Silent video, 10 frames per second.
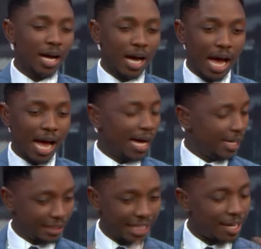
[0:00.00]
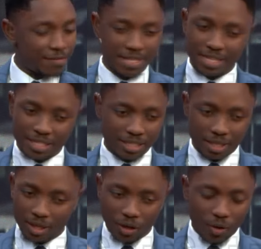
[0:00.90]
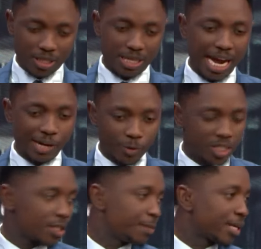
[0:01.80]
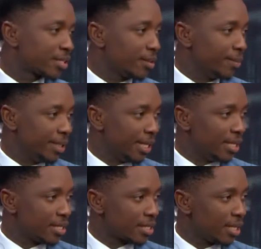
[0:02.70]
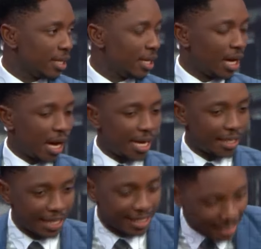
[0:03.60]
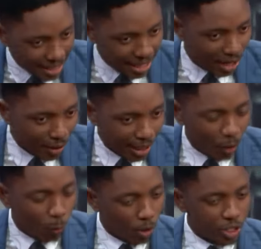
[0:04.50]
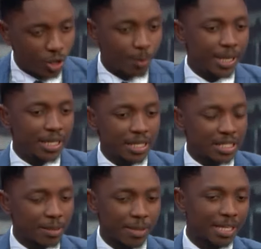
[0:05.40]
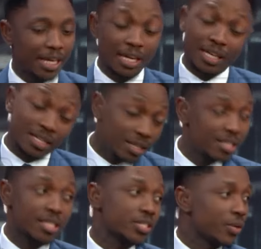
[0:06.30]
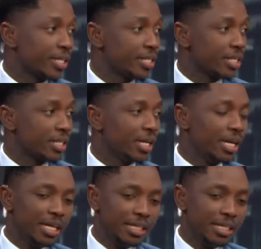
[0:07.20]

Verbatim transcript: Yeah. And I think I've said this a lot. Yeah. I respect comedians. Yeah. I, I sit you. down and I watch comedians and I'm like, this is not easy.